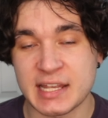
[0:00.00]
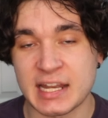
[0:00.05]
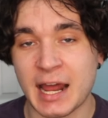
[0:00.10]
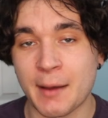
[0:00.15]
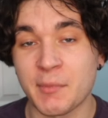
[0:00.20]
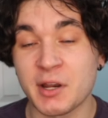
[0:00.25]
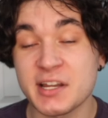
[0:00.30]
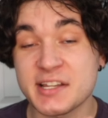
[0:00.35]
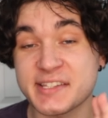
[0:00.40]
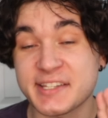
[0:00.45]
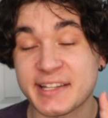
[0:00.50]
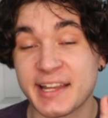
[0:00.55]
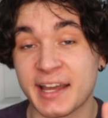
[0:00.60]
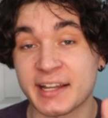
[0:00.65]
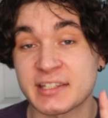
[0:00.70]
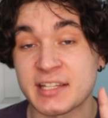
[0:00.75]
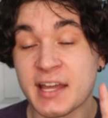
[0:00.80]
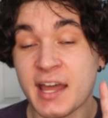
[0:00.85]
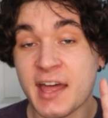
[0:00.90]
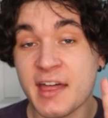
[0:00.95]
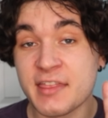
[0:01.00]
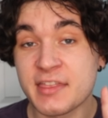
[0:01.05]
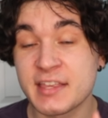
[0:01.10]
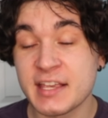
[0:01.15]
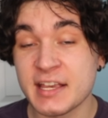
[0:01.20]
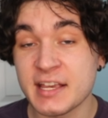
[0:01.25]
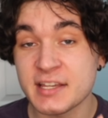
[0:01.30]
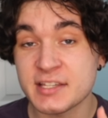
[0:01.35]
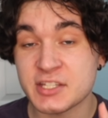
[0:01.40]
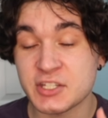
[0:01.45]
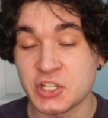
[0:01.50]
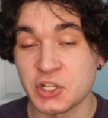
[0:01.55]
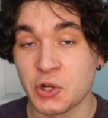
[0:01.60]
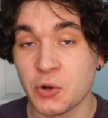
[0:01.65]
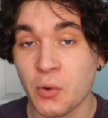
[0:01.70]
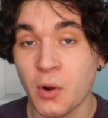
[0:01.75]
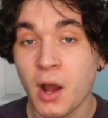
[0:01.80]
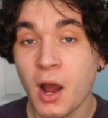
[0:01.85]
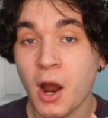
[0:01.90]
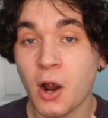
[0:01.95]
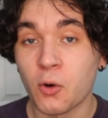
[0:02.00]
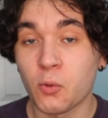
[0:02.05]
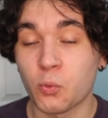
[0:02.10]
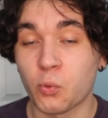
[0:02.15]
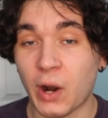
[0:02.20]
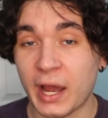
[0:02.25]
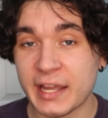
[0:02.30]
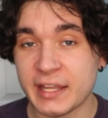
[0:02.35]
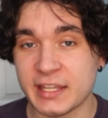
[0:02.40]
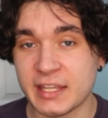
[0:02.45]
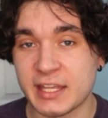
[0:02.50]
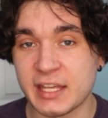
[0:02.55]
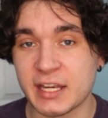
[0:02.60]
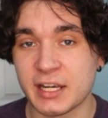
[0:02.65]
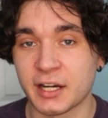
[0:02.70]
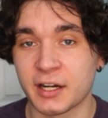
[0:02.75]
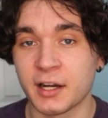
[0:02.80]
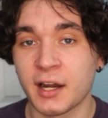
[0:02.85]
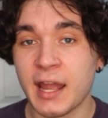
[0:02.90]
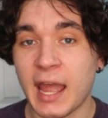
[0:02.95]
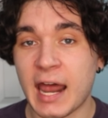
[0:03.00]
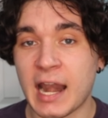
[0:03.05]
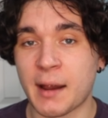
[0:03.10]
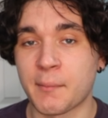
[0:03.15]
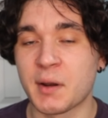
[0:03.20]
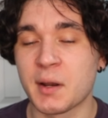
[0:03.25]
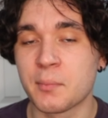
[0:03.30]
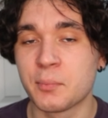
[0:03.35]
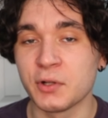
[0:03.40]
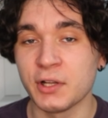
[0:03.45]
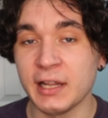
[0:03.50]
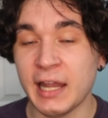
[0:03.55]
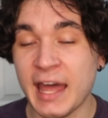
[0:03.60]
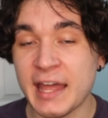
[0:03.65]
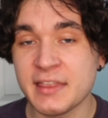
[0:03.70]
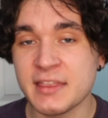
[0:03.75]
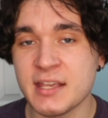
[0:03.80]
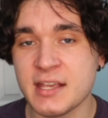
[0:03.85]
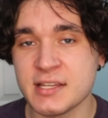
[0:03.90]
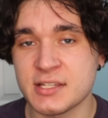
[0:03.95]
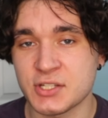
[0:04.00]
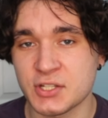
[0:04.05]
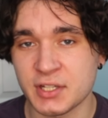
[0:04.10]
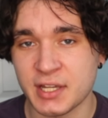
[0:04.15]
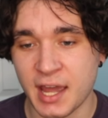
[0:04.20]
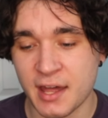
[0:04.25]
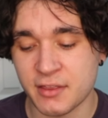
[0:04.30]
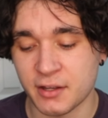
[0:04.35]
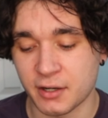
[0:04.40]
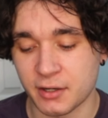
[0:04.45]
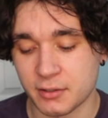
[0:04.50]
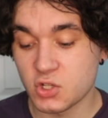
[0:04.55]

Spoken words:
and I'm gonna select these 2 right here, and I'm gonna blend these together.